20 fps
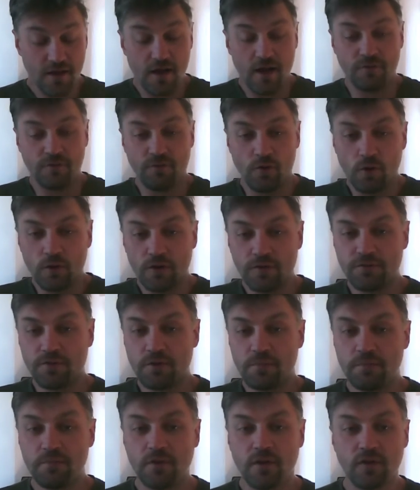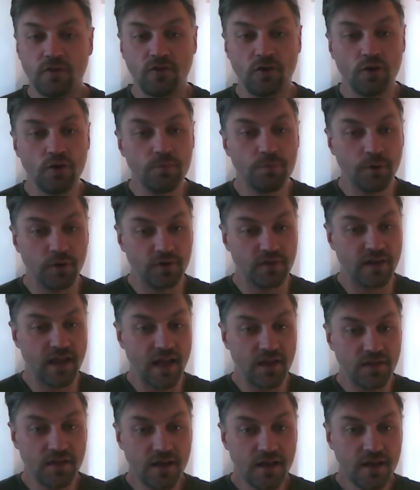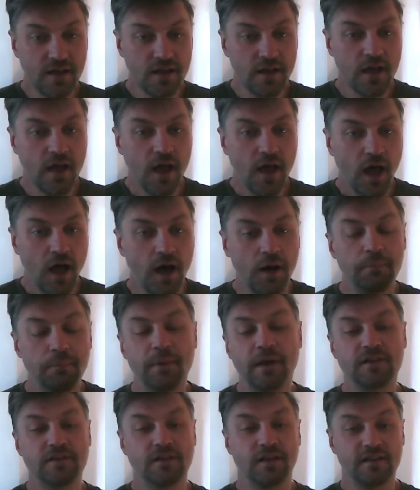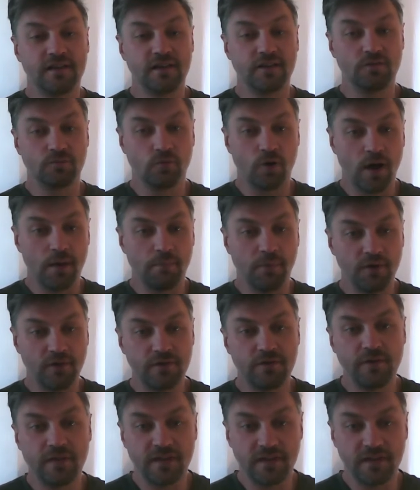of all of them to put together because I didn't write most of it.